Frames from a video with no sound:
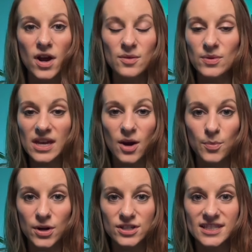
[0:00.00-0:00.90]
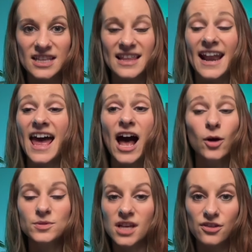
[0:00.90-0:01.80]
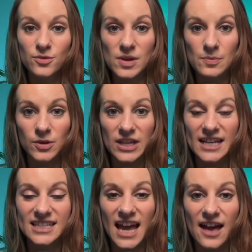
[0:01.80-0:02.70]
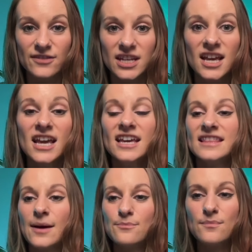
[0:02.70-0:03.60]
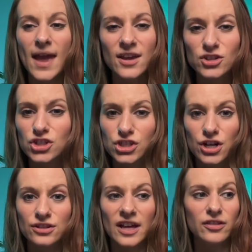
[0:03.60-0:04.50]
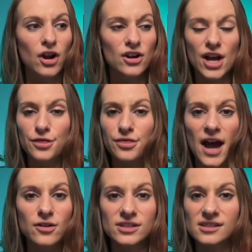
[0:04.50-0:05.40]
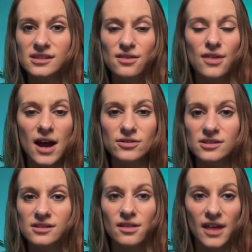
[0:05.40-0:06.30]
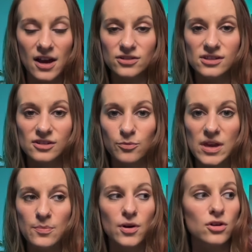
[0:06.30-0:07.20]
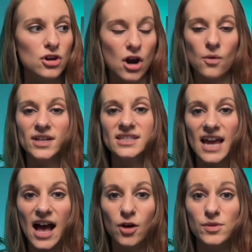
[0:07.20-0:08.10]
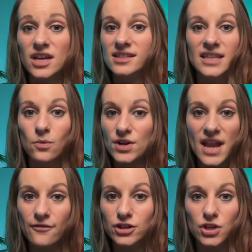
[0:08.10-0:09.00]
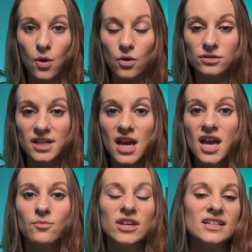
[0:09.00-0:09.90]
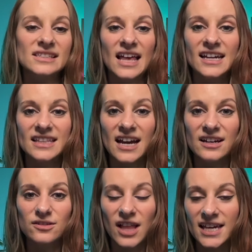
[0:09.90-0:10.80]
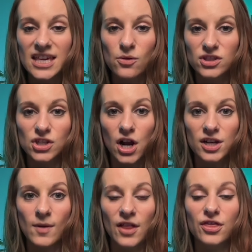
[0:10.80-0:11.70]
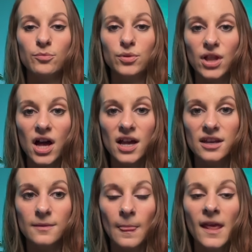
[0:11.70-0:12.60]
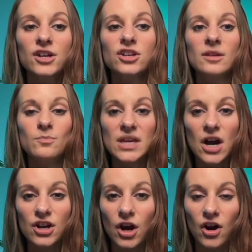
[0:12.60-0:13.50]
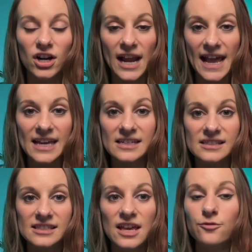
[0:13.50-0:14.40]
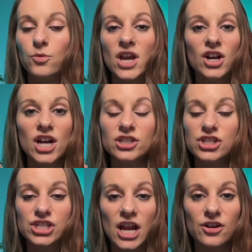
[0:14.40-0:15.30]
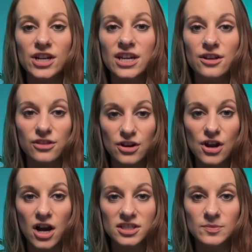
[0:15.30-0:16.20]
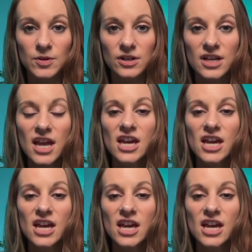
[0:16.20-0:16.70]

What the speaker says: want to be a person that helps other people get to heaven, that makes sure that there are not thousands and thousands and thousands of people going to hell because they were never told, because like that, like he was talking about, the blood can be on our hands if we are not sharing the gospel.